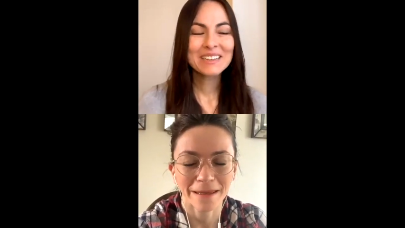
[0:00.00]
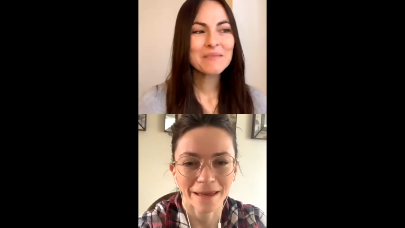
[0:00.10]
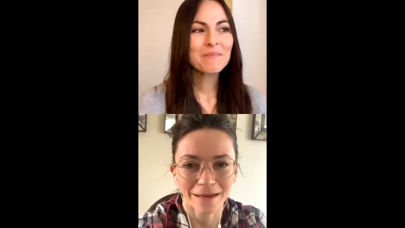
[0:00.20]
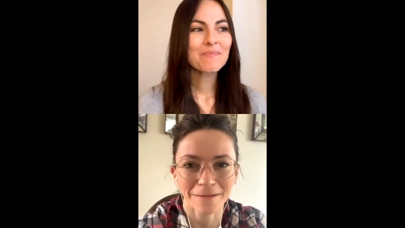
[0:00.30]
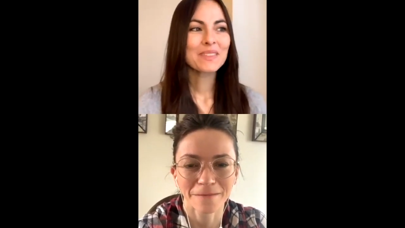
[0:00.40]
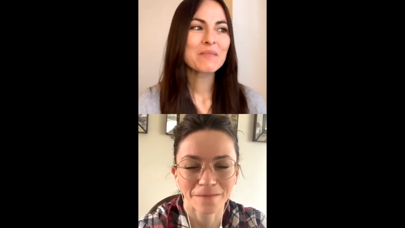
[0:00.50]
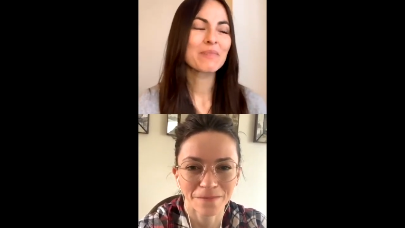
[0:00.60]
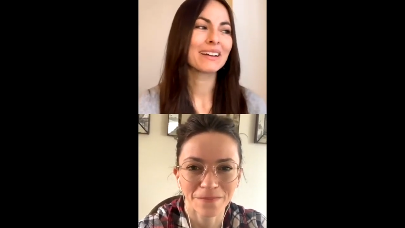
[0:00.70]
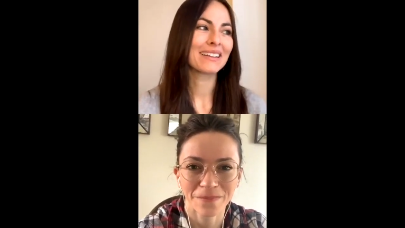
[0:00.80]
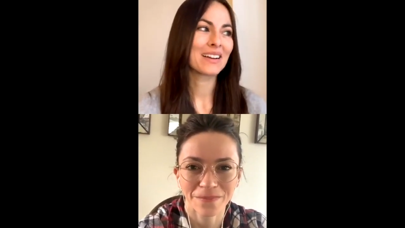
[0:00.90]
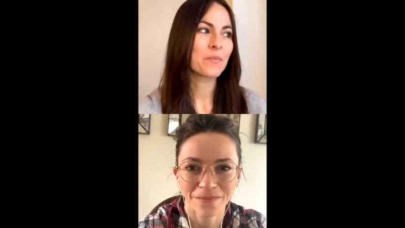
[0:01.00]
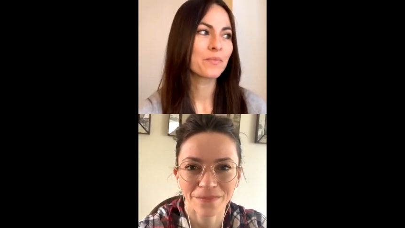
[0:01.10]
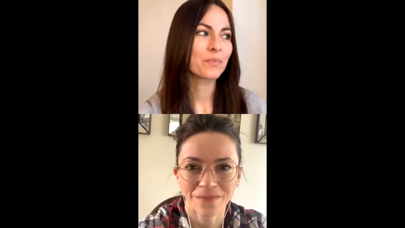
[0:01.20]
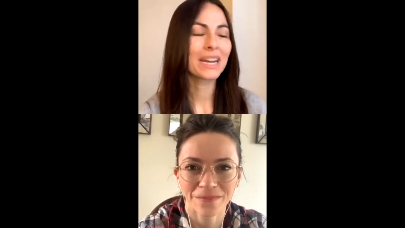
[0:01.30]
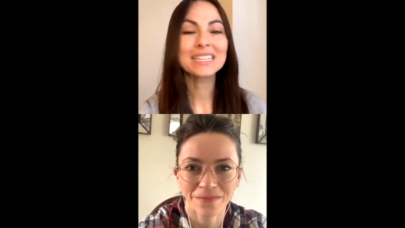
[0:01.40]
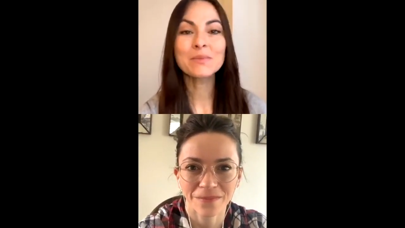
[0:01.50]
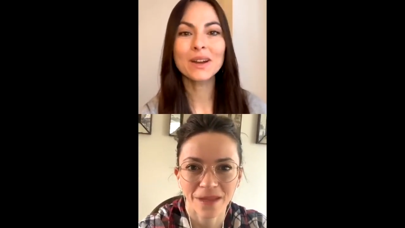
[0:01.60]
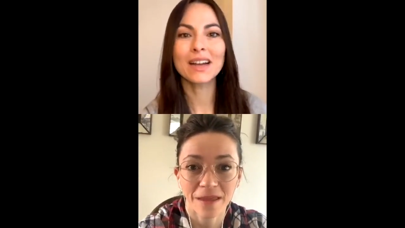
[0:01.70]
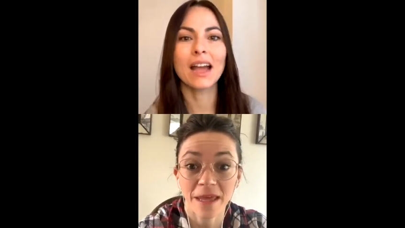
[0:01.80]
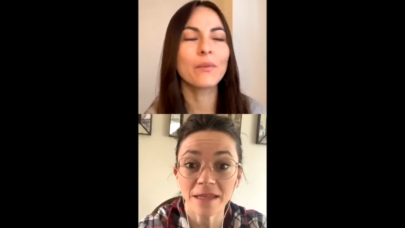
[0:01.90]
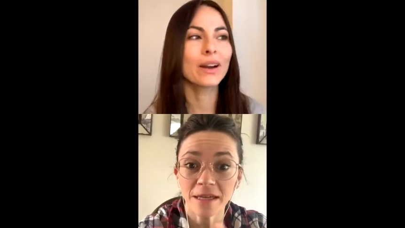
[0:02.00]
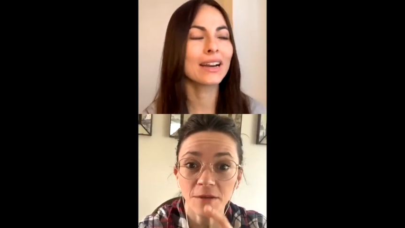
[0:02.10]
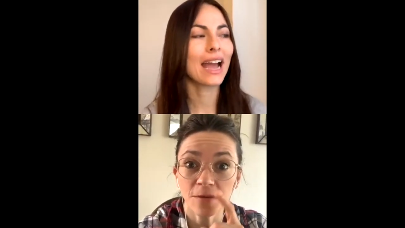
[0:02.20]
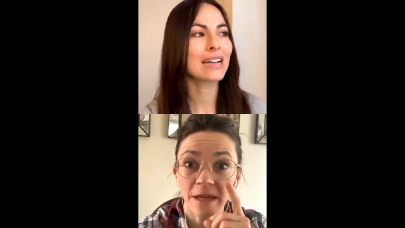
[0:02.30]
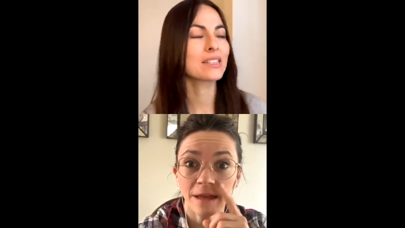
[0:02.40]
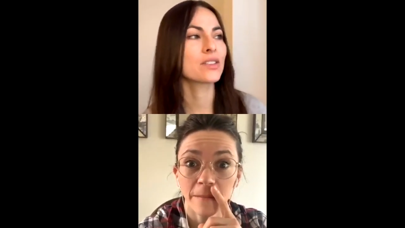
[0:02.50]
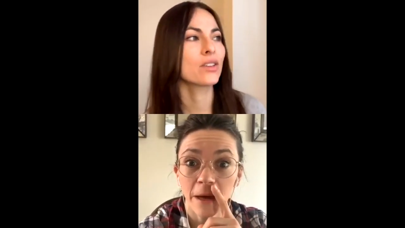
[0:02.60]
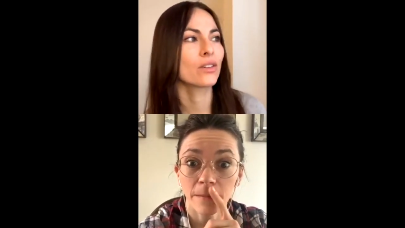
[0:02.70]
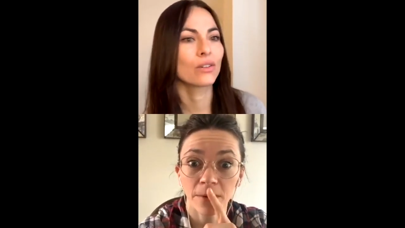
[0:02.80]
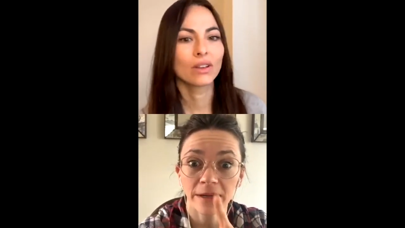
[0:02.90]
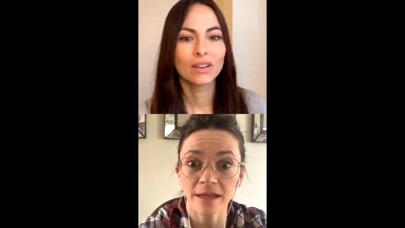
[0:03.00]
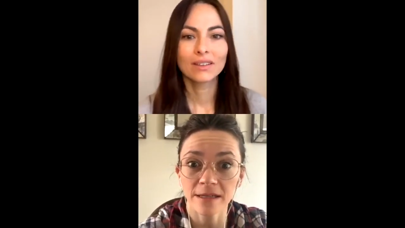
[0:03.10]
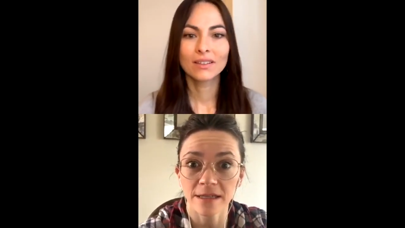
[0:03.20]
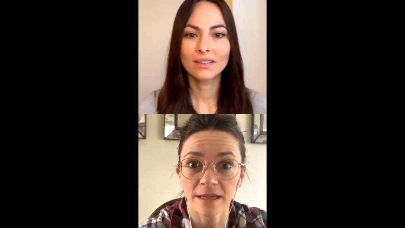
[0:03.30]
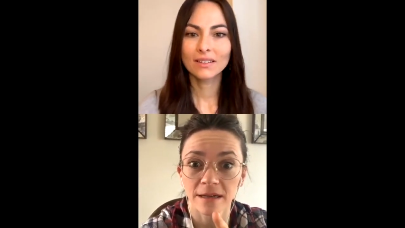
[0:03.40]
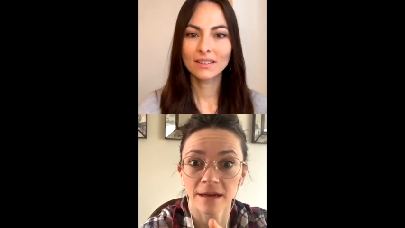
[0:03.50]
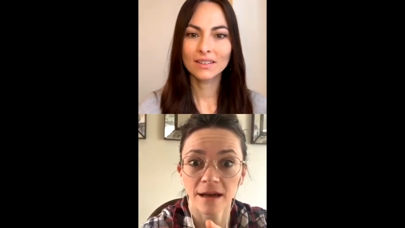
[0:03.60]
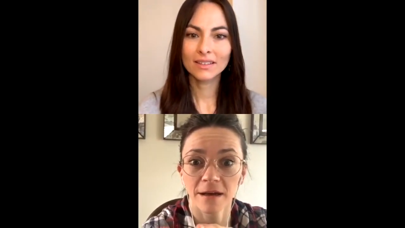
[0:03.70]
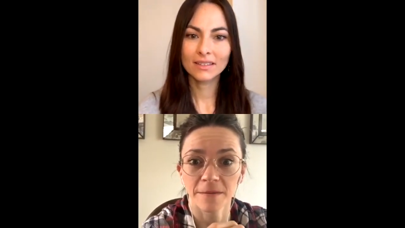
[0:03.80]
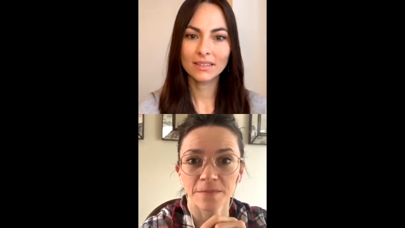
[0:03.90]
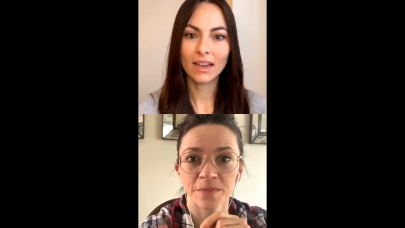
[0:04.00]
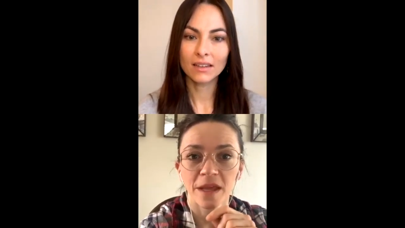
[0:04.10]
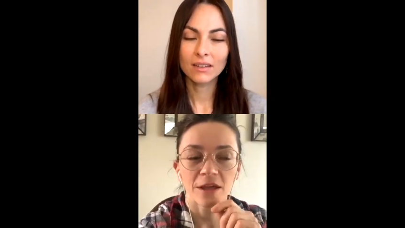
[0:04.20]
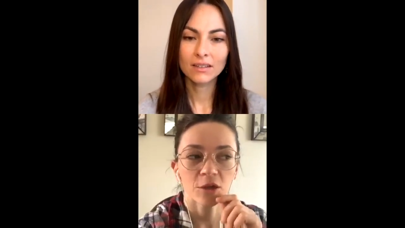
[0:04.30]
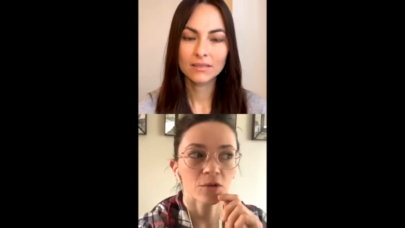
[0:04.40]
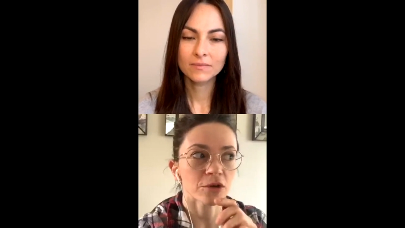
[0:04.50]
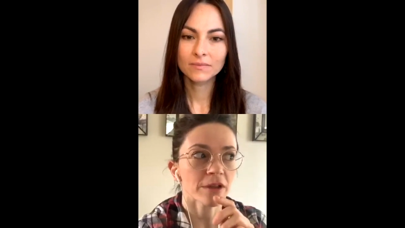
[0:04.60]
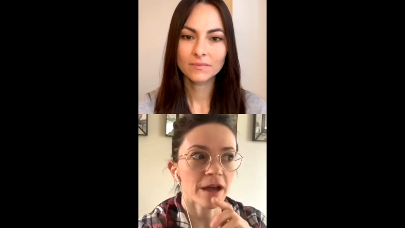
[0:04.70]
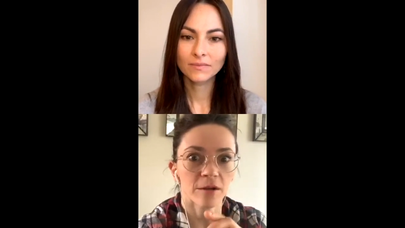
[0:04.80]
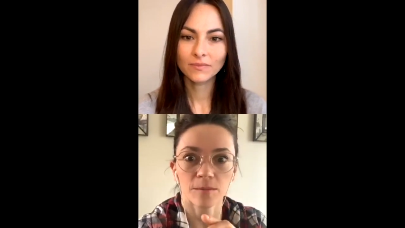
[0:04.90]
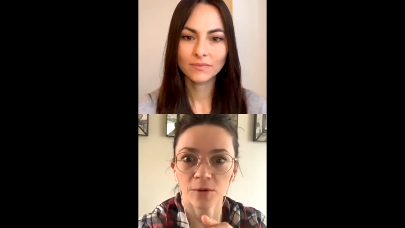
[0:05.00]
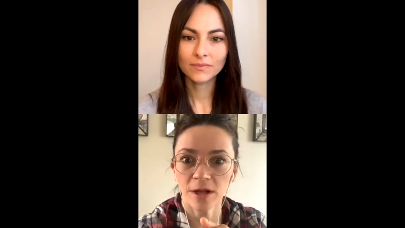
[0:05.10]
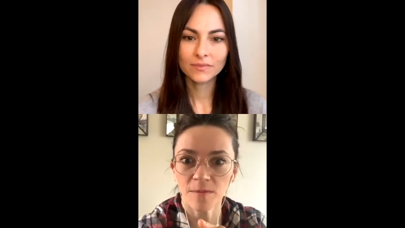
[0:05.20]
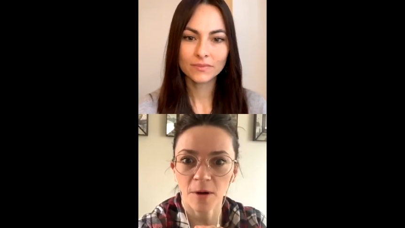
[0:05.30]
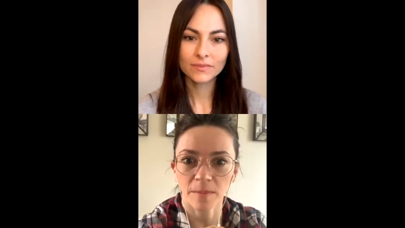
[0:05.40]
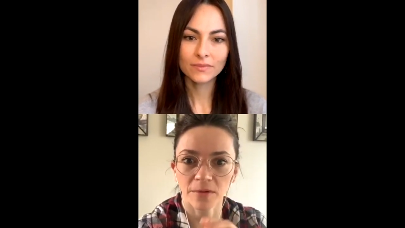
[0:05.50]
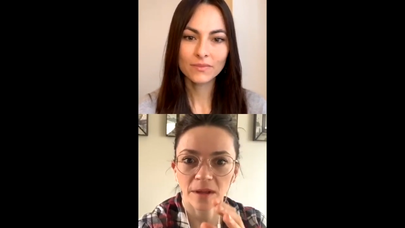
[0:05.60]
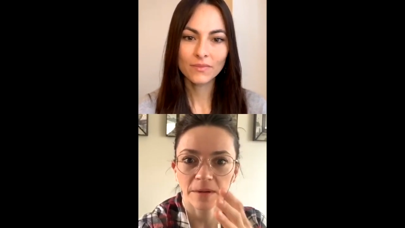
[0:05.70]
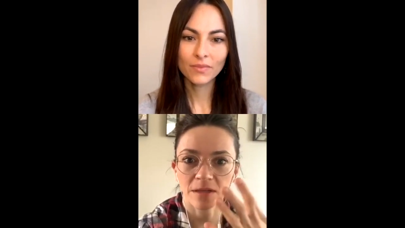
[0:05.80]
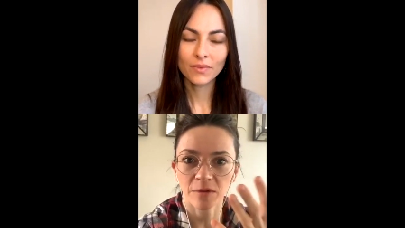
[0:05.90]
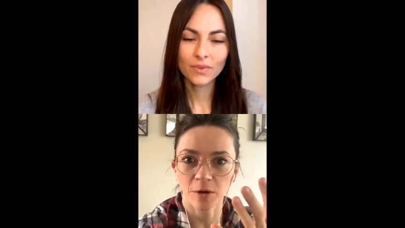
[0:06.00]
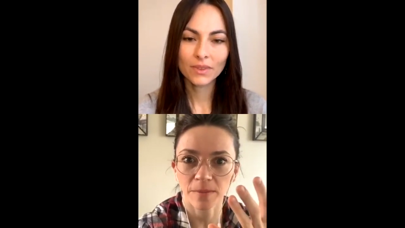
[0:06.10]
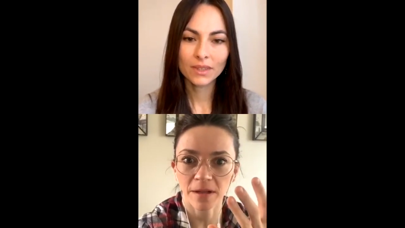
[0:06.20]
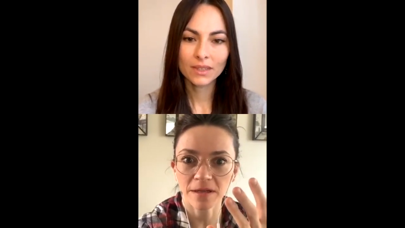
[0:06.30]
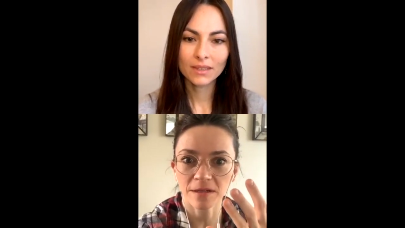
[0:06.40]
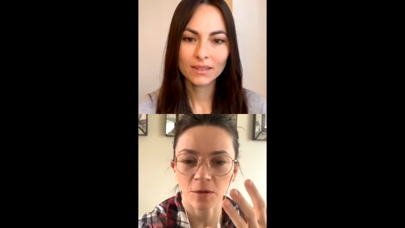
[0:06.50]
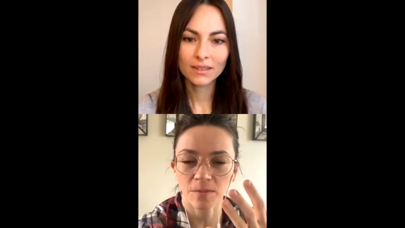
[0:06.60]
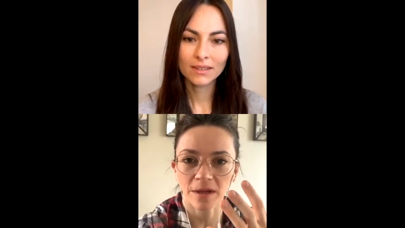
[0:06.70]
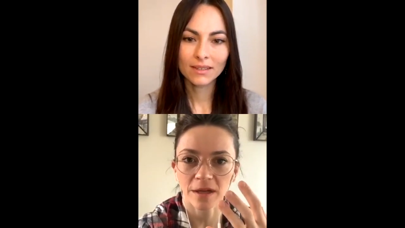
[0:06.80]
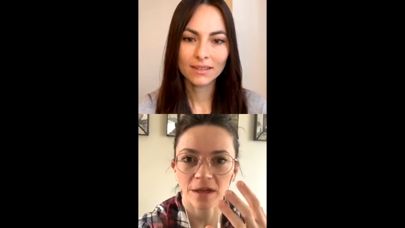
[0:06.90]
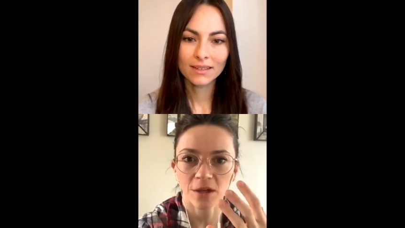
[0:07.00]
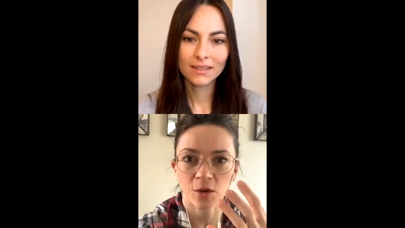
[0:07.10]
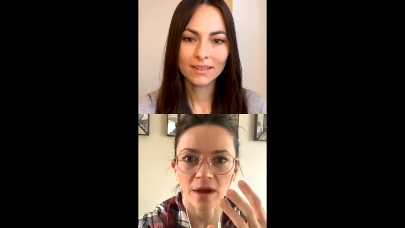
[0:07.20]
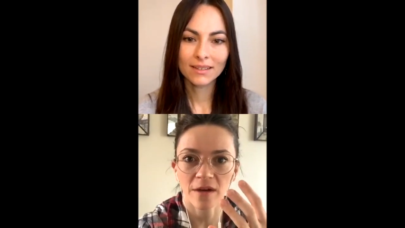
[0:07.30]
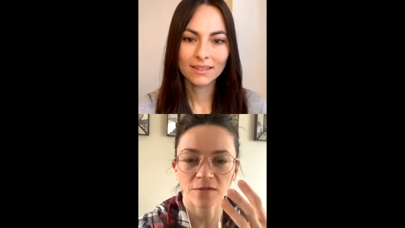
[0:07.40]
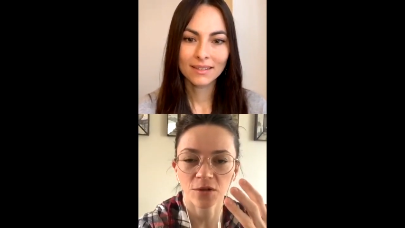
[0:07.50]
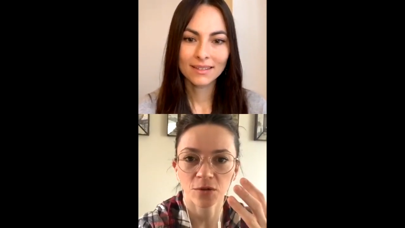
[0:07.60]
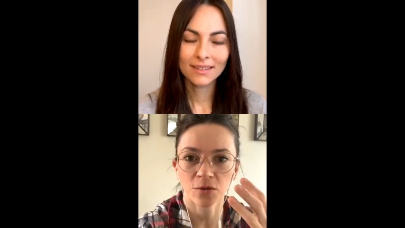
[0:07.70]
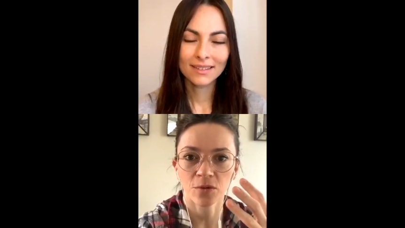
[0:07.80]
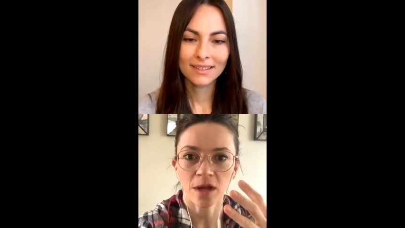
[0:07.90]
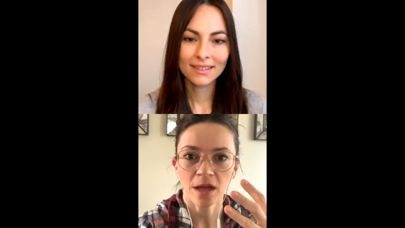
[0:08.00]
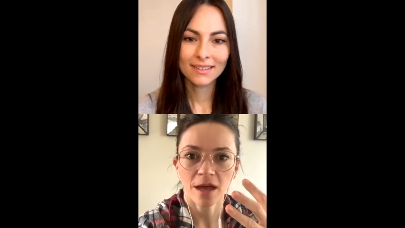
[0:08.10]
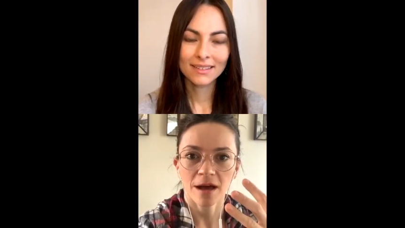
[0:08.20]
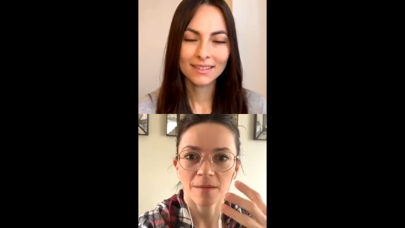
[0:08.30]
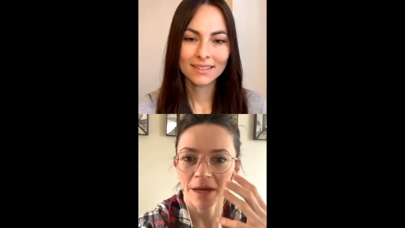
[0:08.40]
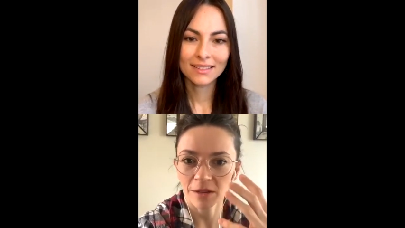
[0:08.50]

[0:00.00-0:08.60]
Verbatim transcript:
Speaker 1: yeah. But um, but I did want to. That's the other thing about you.
Speaker 2: pregnancy. Um, yeah. You learn how to breathe properly because when your belly's so big, you have to. Um, I